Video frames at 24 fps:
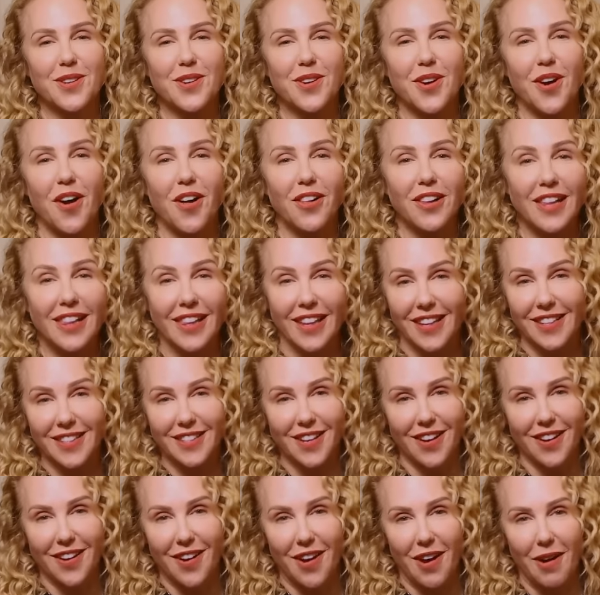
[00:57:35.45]
go to
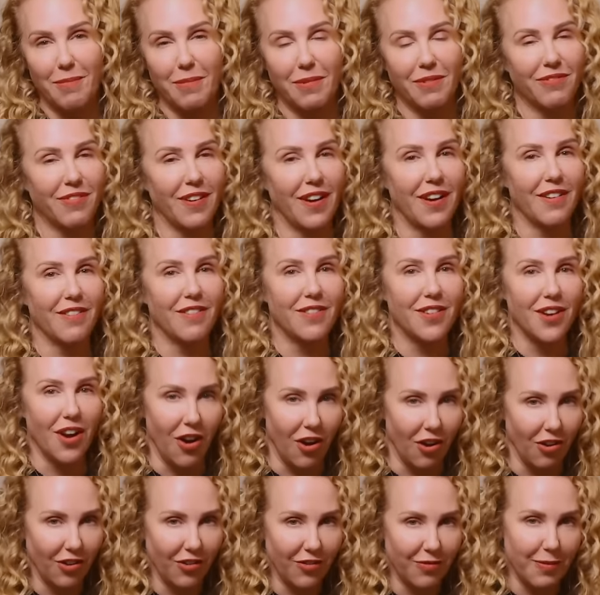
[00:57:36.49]
hollylinks.com and find
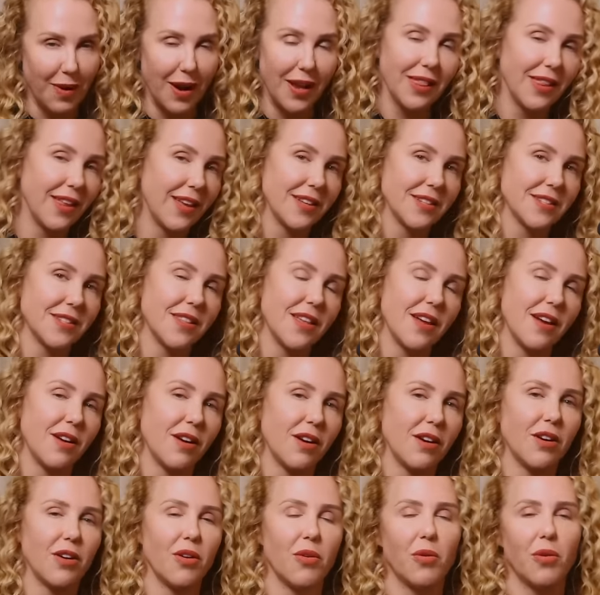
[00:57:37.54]
all of my links
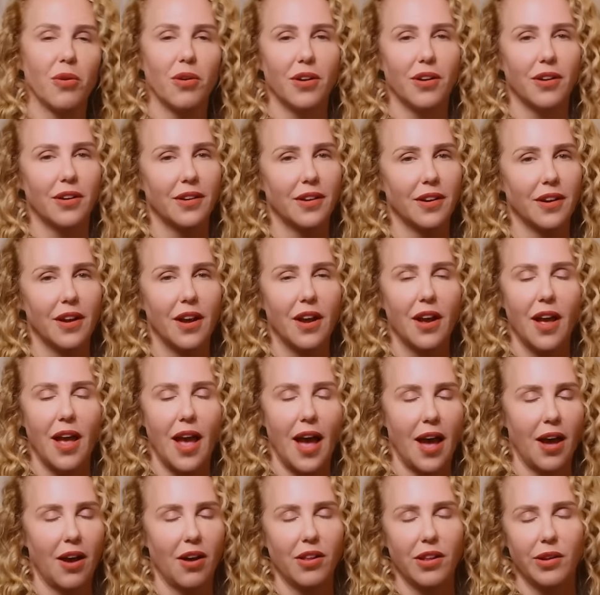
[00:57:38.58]
there or
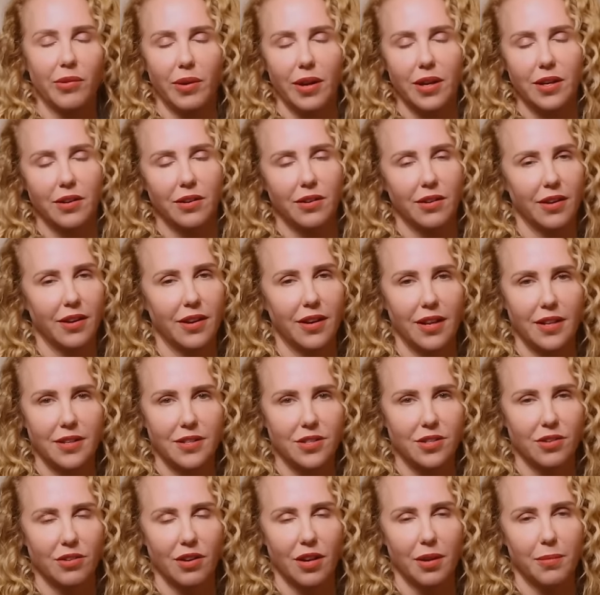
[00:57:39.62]
at Holly Randall on
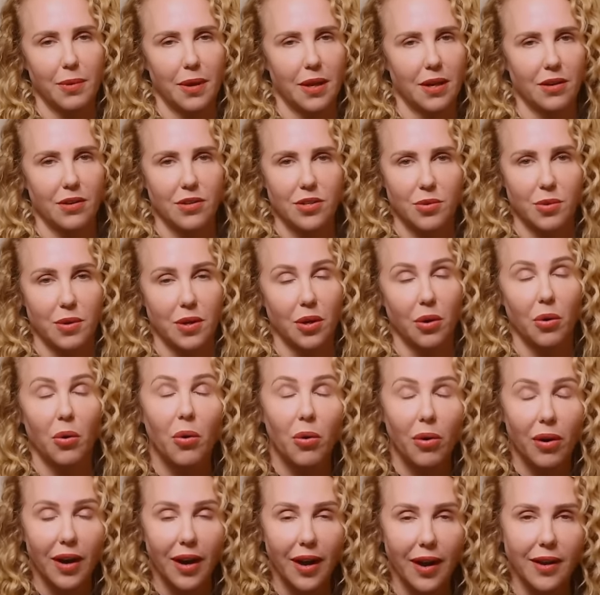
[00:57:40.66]
Instagram and on Twitter
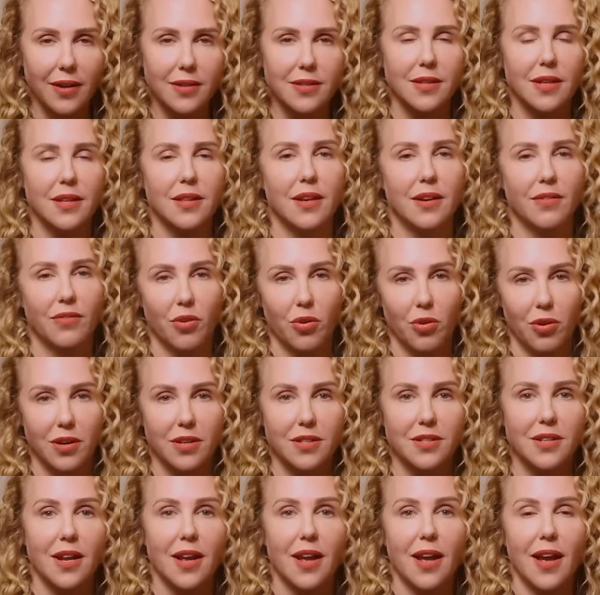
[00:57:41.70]
or X. And then, of
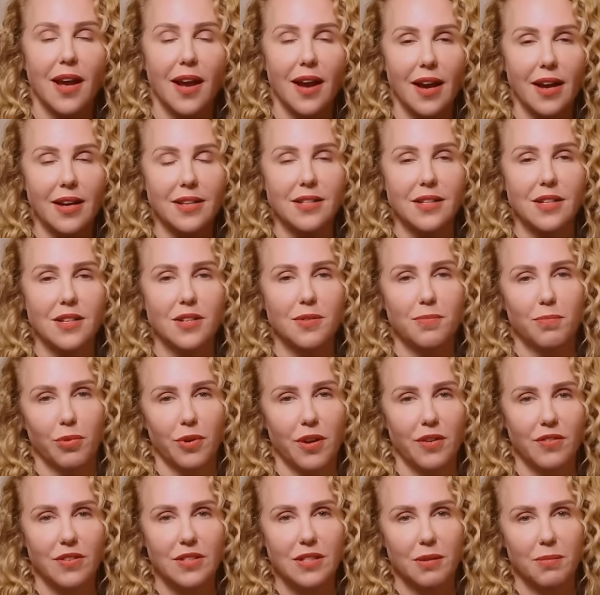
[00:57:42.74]
course, as I
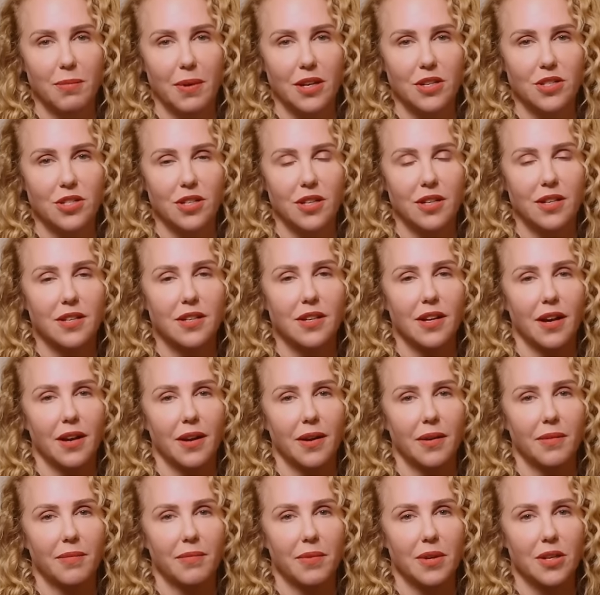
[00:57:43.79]
previously mentioned,
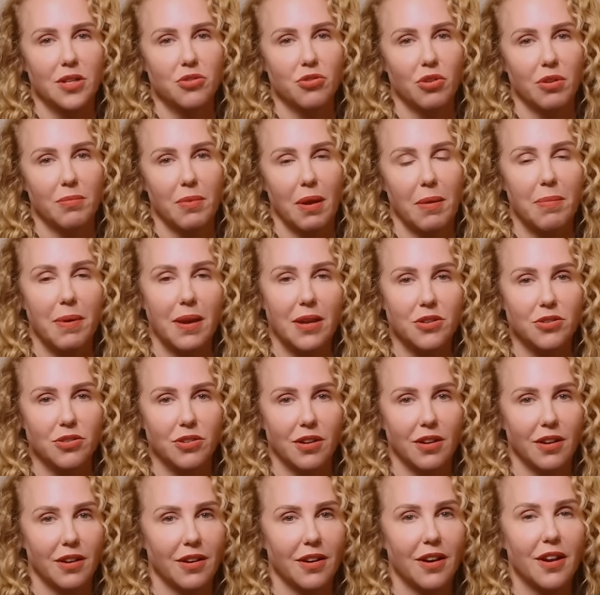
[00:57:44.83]
um, join my
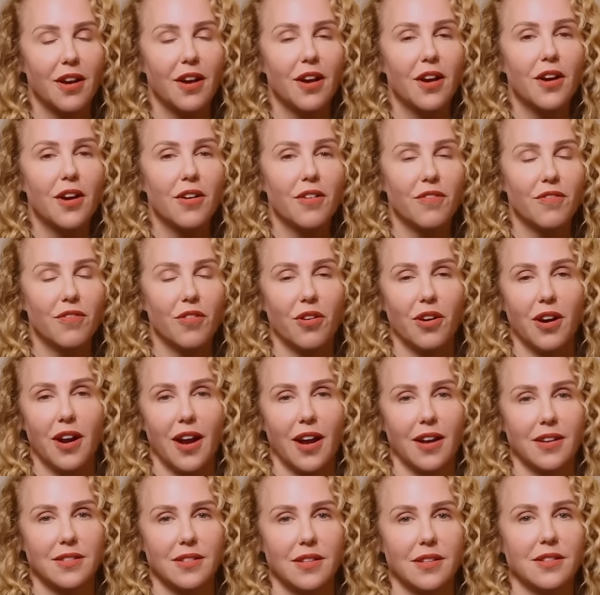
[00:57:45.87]
Patreon for
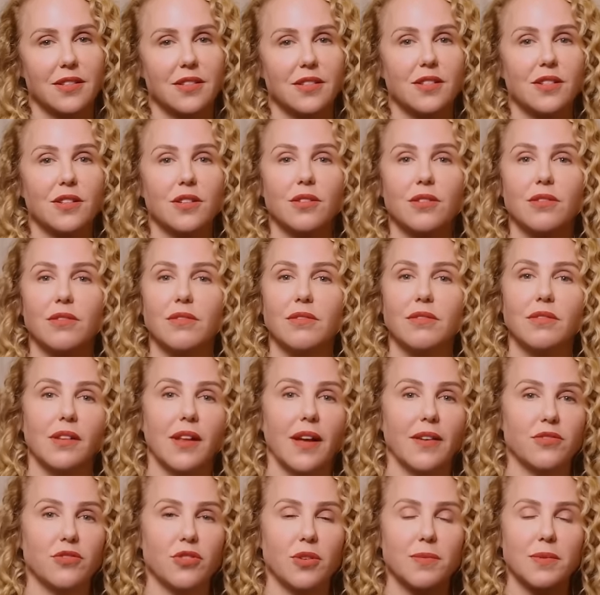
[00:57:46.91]
access to
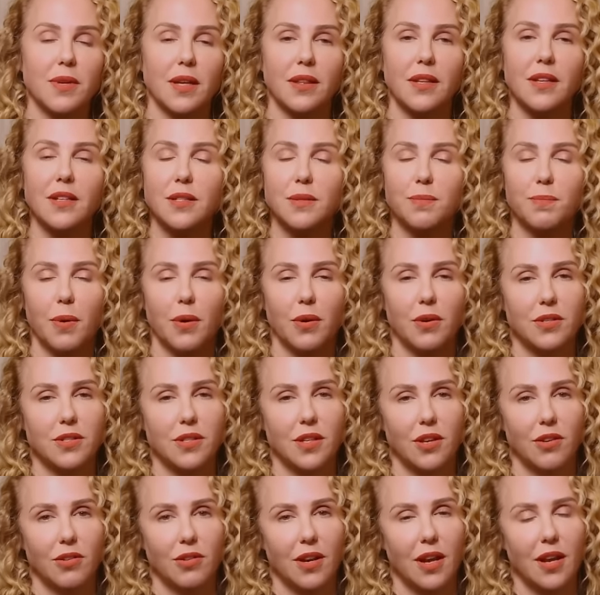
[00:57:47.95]
live streams like this, bonus
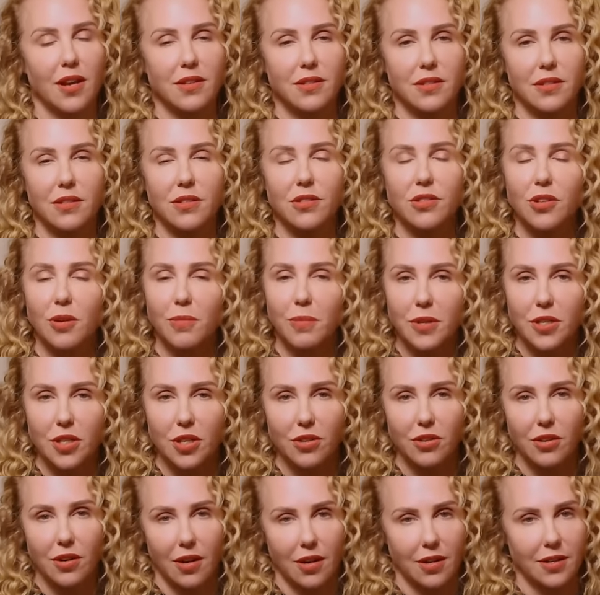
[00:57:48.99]
Q&As, and so much
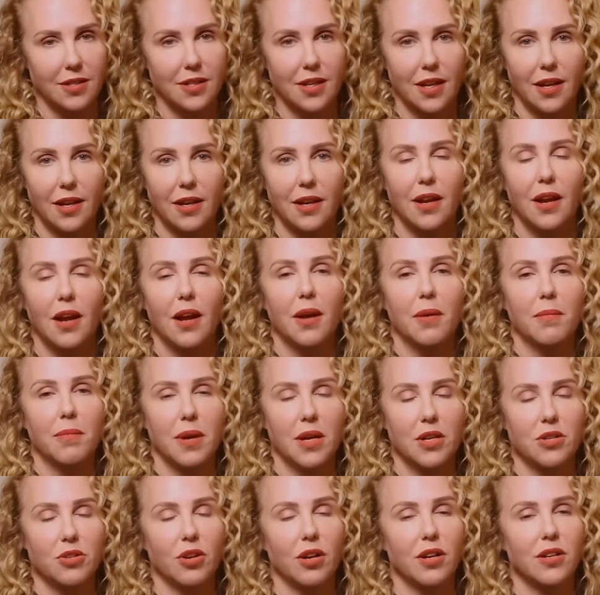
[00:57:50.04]
other content.
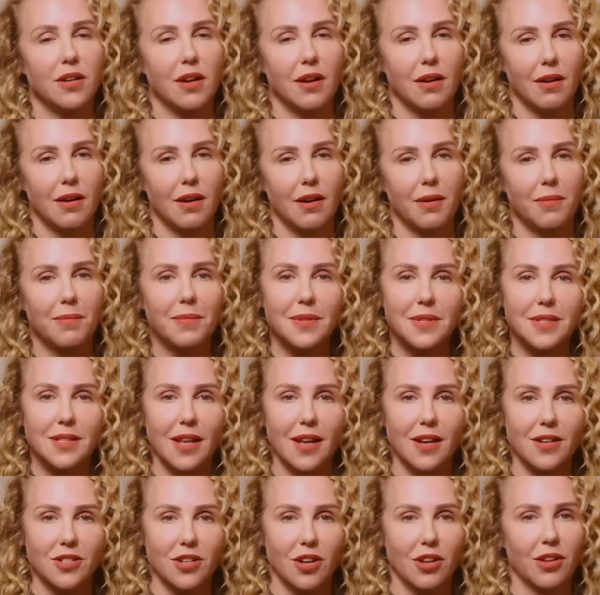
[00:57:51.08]
Patreon.com
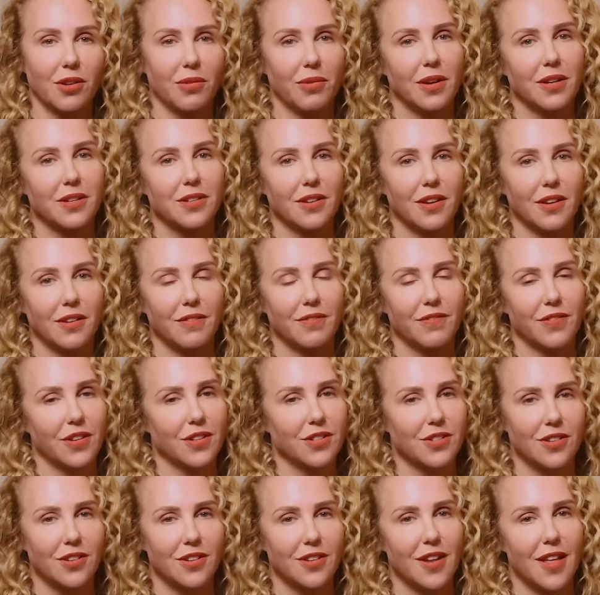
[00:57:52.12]
slash Holly Randall
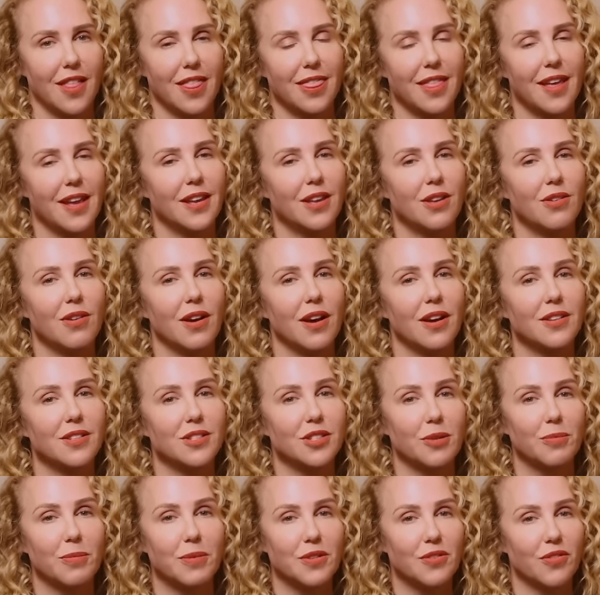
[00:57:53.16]
Unfiltered. Thank you guys
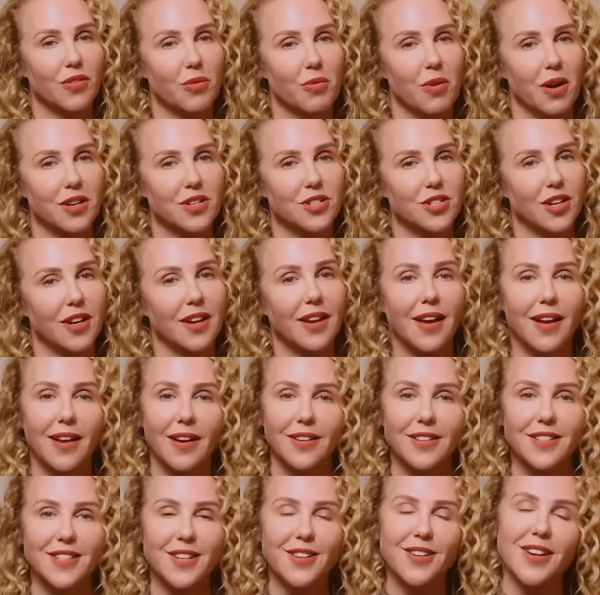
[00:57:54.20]
so much for watching,
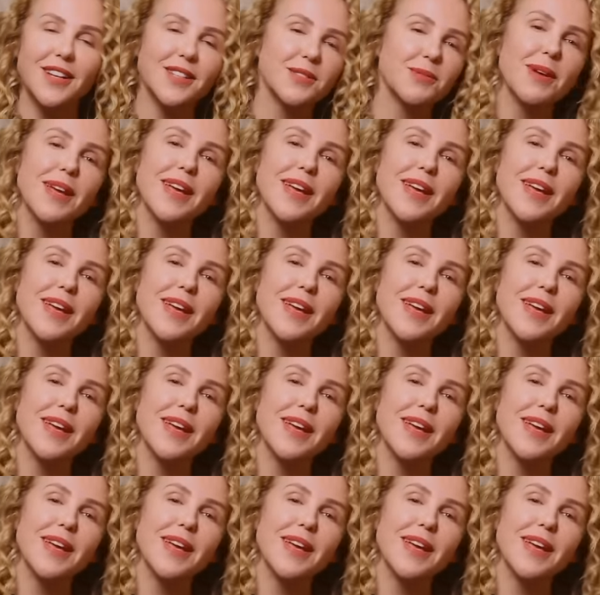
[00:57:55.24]
and I'll see you next